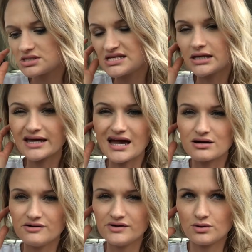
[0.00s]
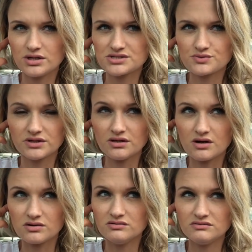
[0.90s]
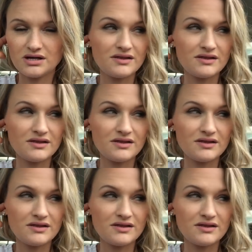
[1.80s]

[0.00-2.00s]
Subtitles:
See, like, I don't even know what it's really called.